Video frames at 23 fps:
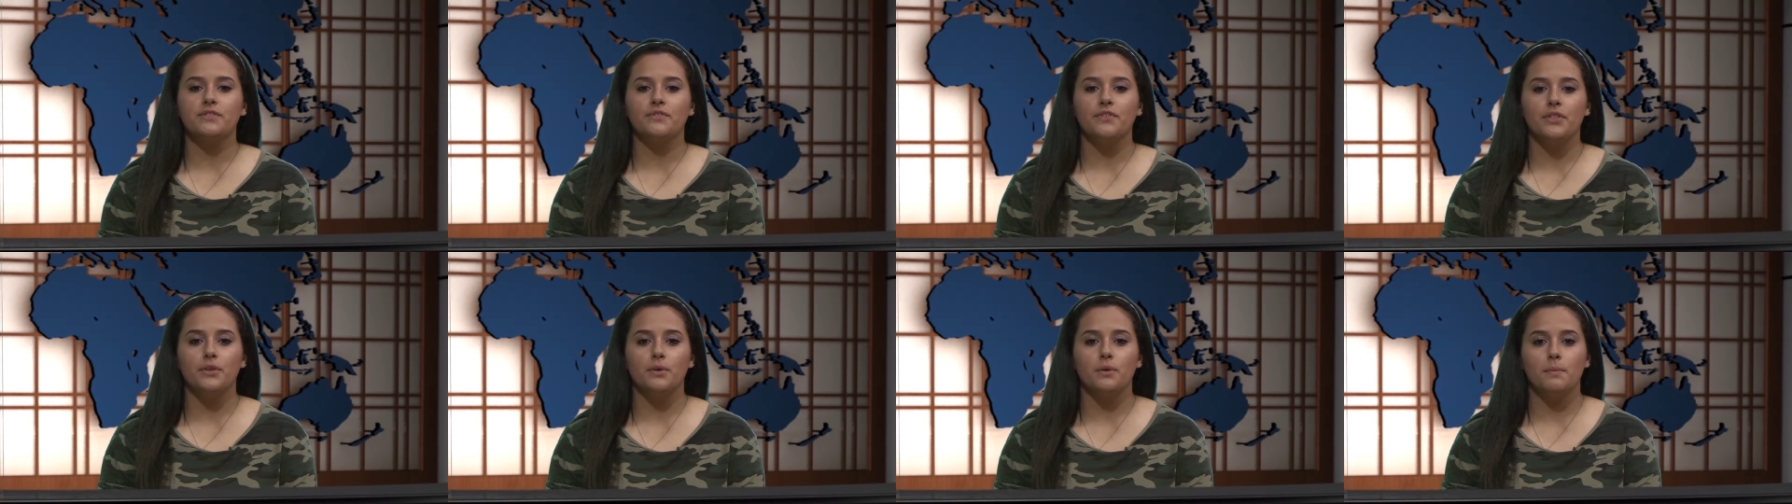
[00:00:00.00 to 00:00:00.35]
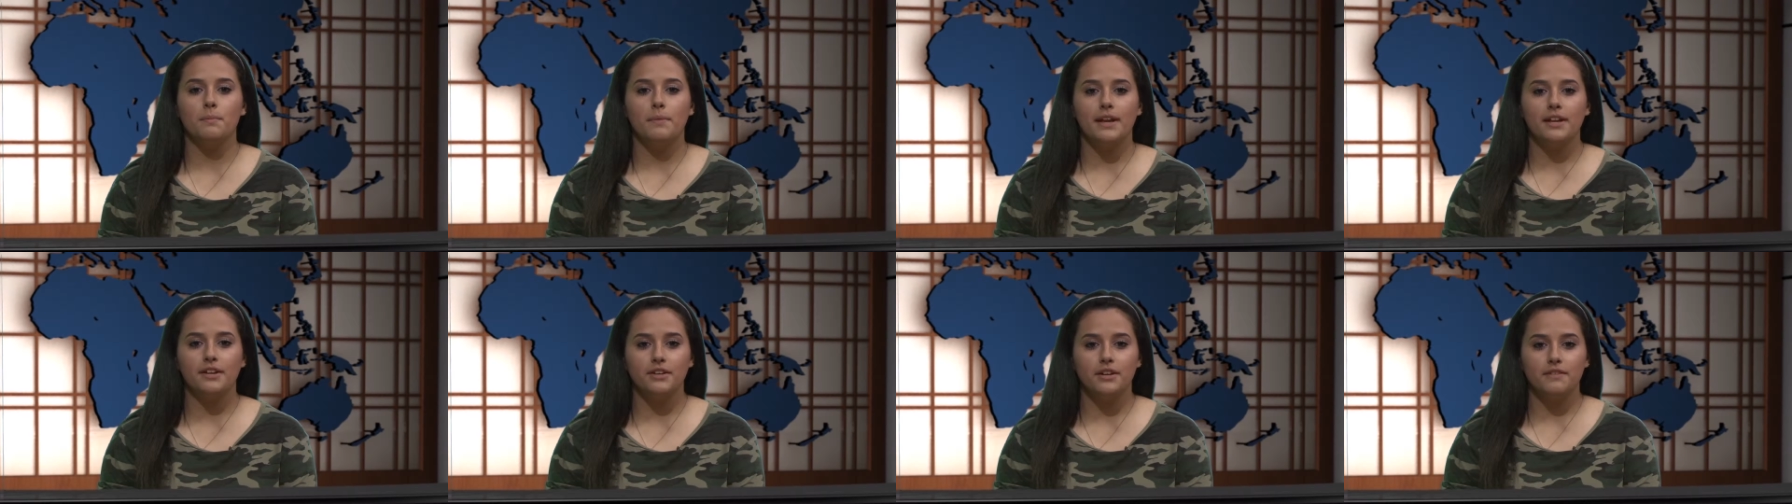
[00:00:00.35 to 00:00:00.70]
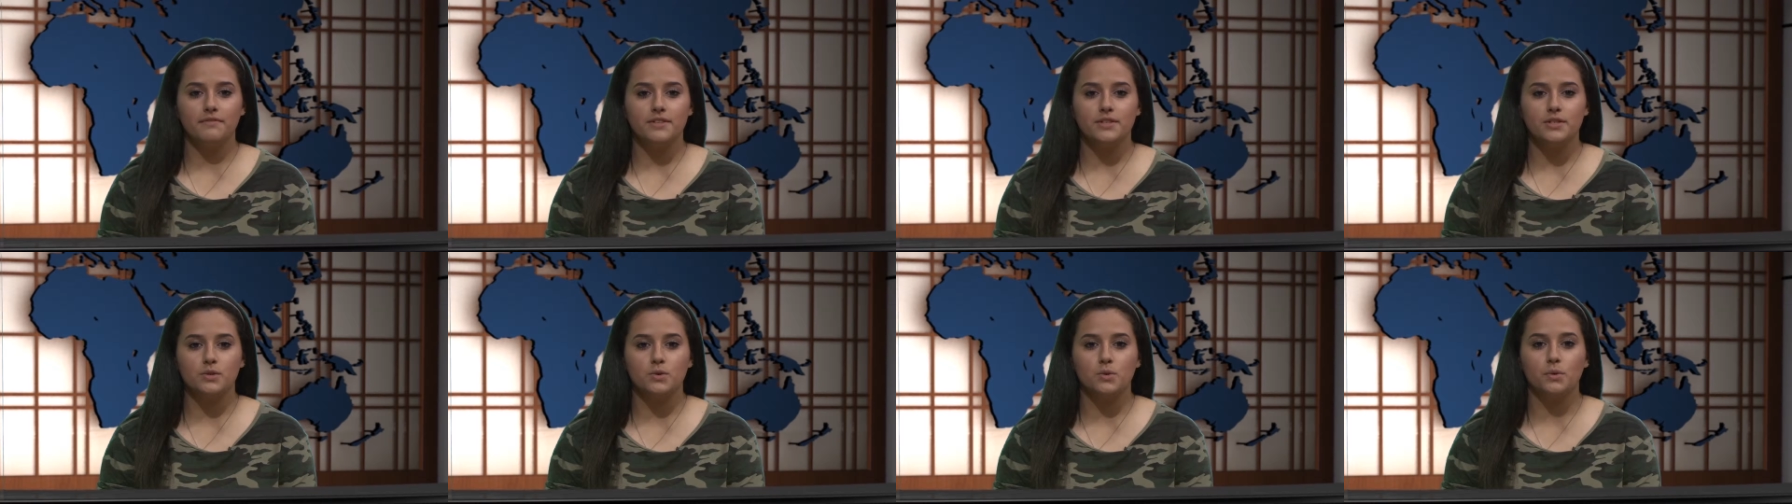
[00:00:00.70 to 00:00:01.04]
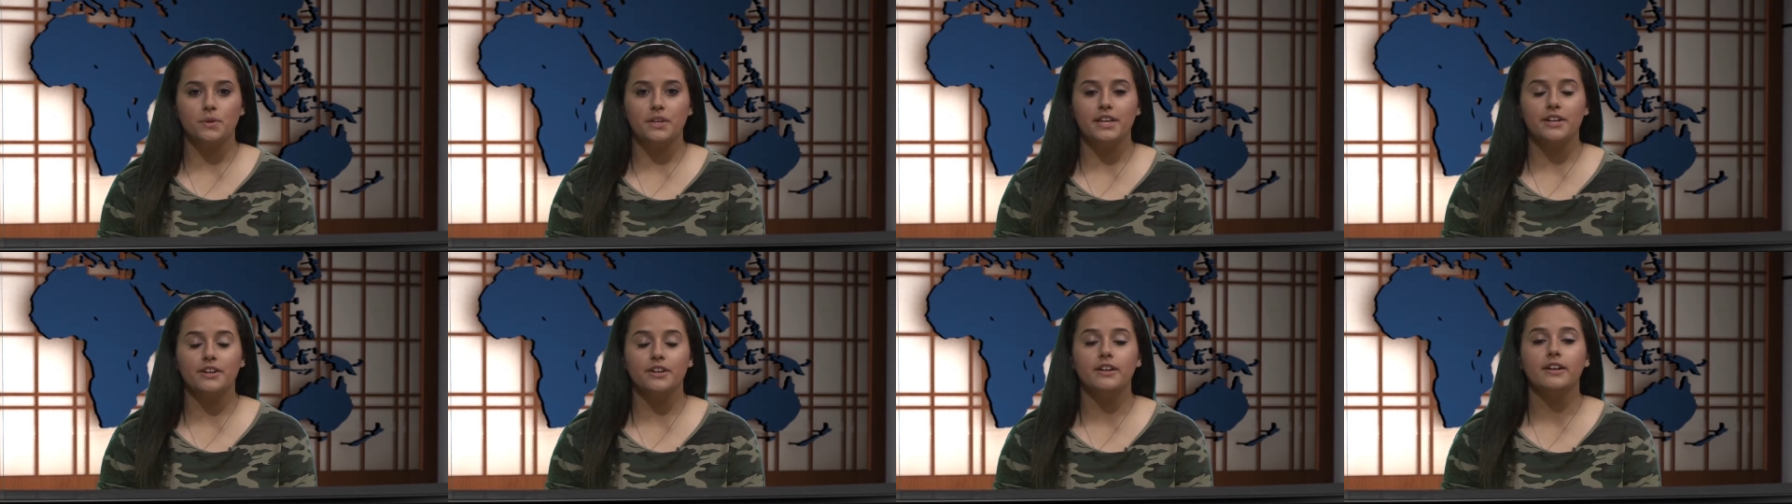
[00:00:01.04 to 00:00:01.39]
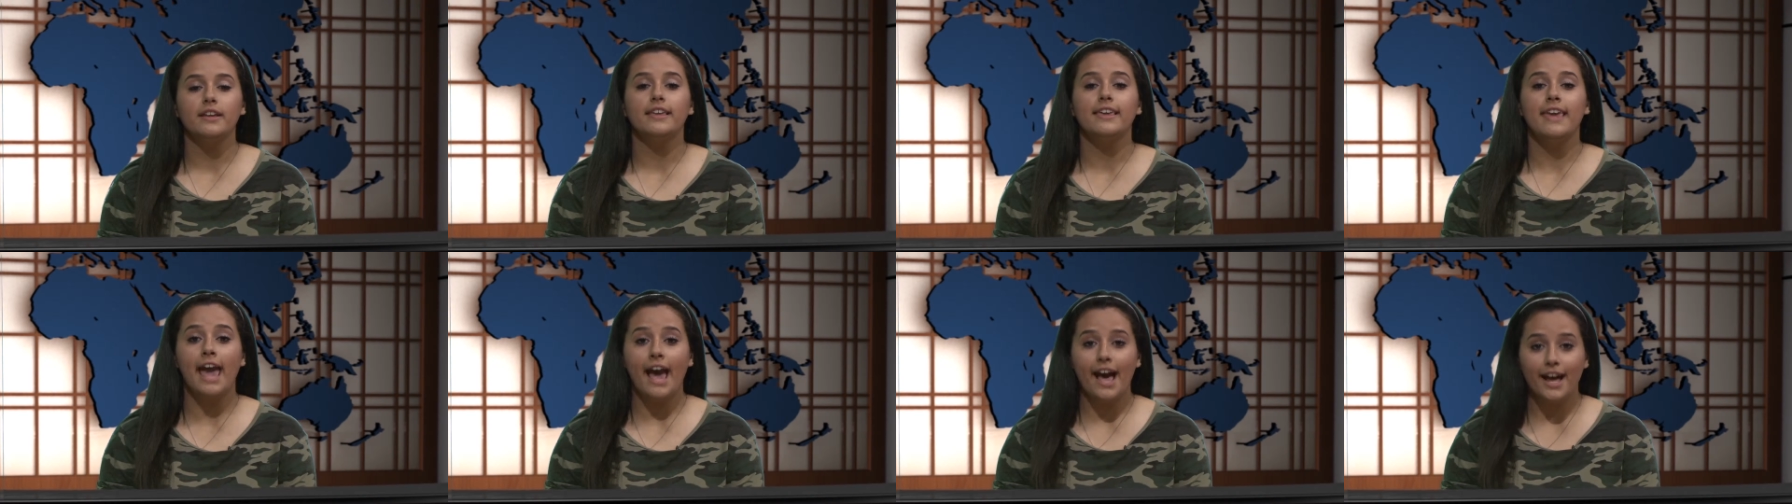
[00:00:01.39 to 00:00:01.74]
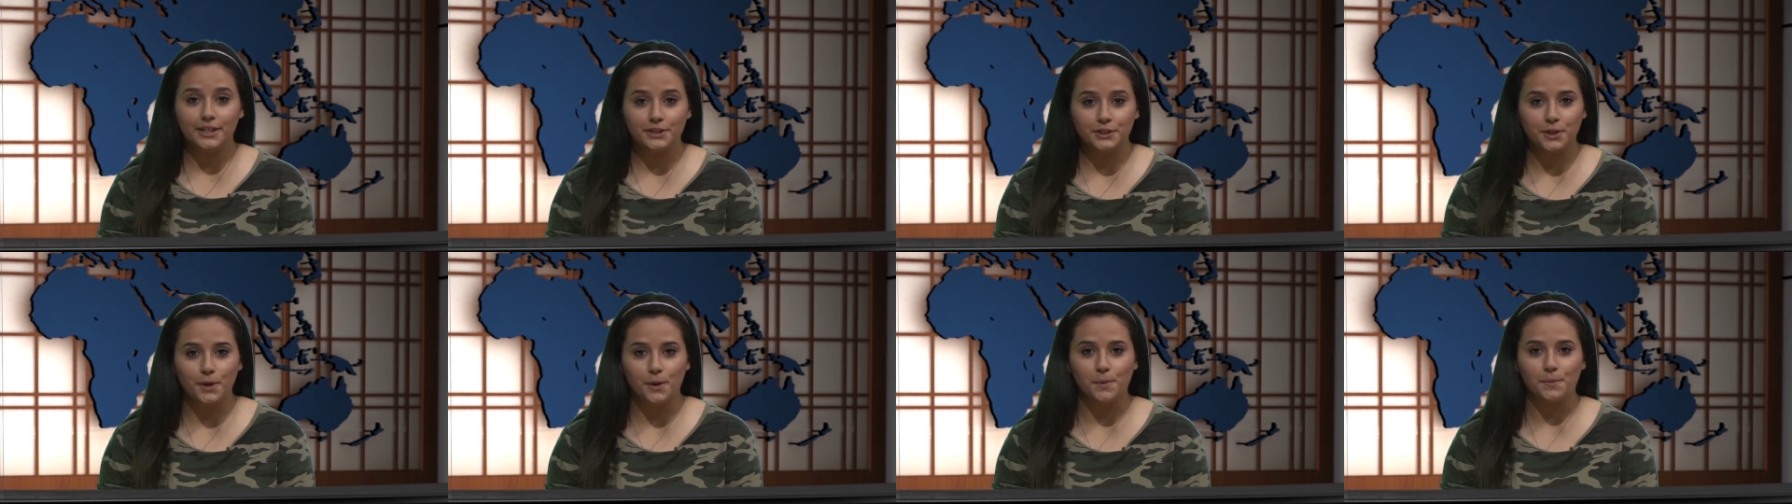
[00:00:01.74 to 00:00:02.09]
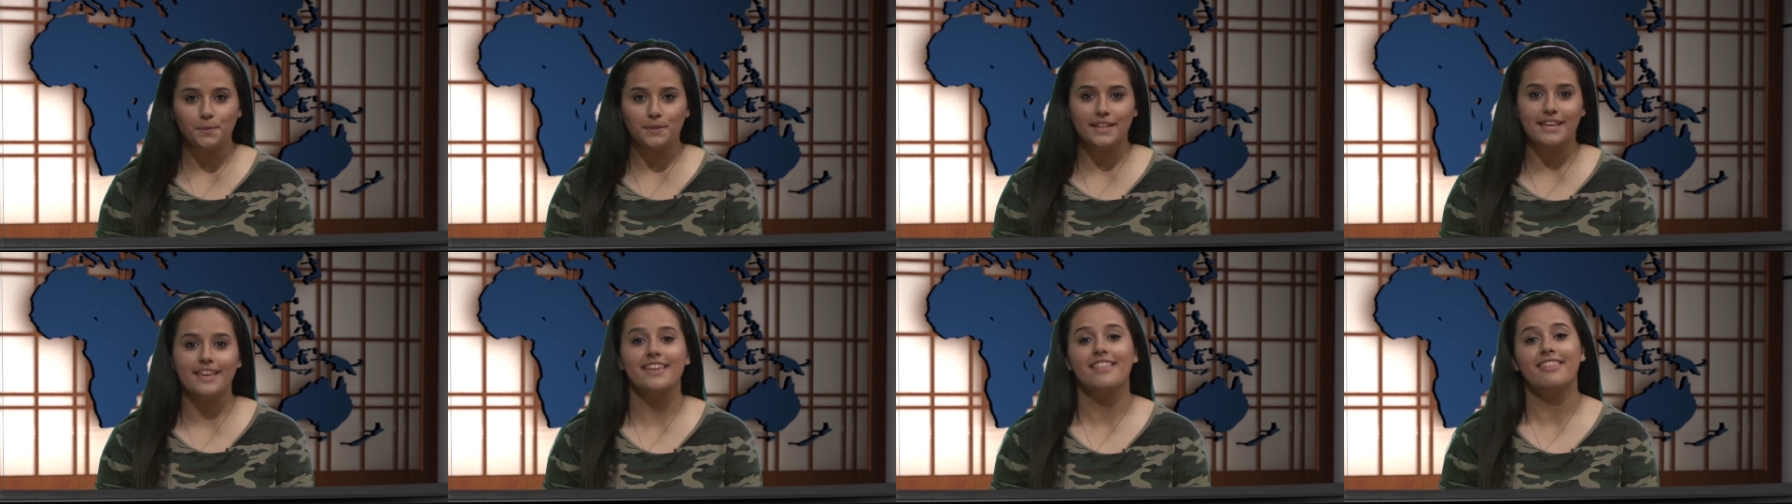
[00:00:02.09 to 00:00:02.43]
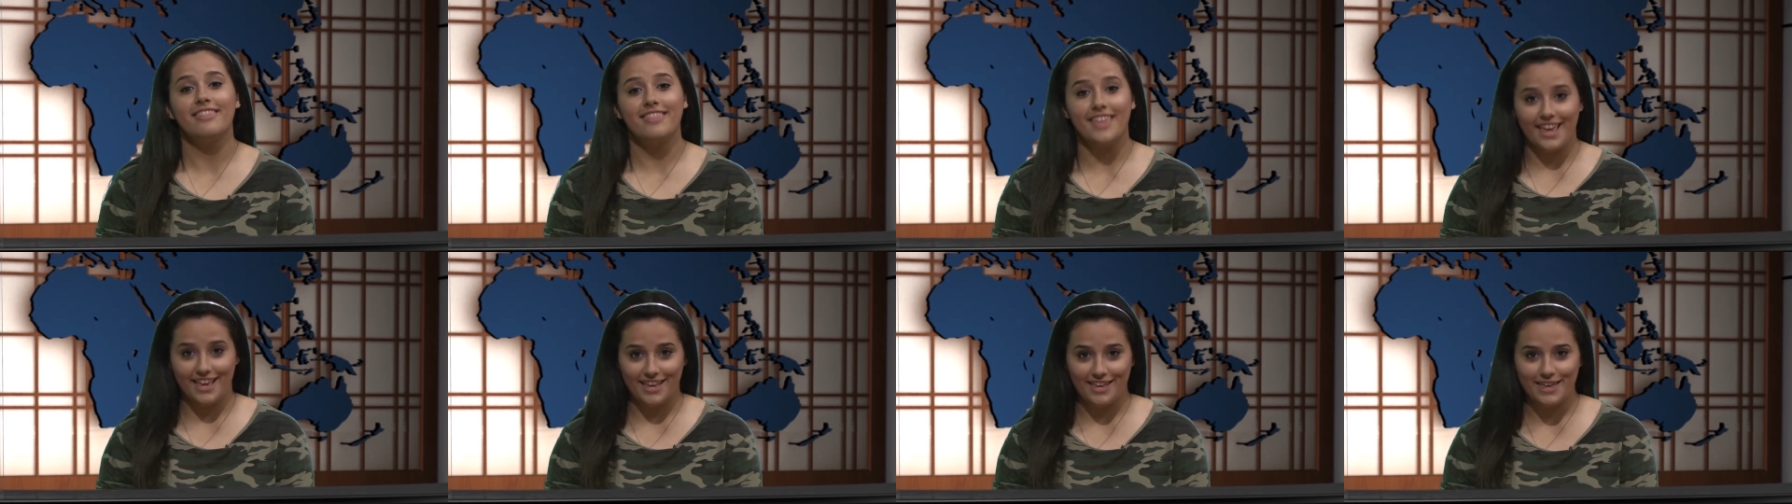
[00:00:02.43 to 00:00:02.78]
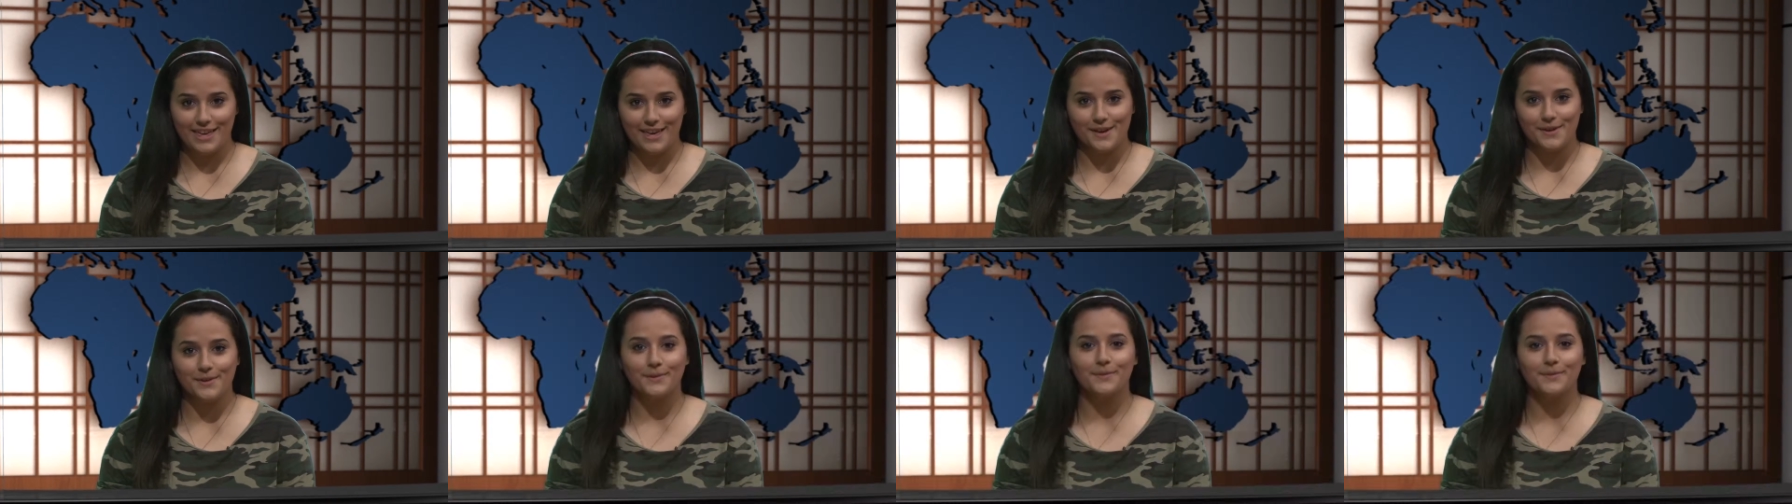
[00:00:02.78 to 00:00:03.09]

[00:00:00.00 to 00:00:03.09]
for the remainder of the school year. Cash only, thank you.